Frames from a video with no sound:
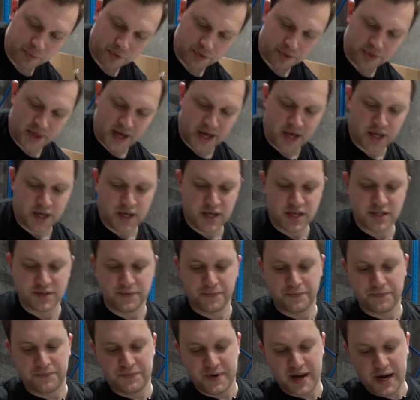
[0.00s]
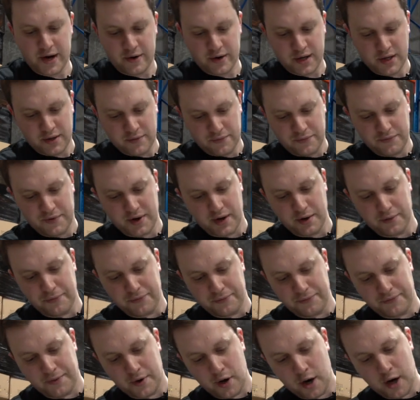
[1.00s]
with that is a very, very
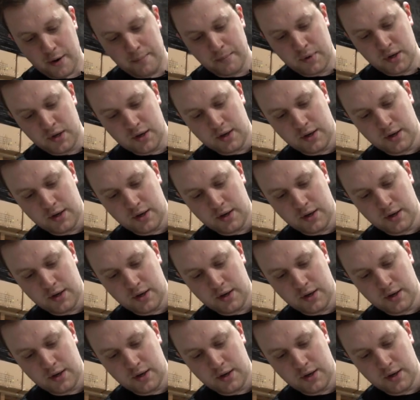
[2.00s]
firm,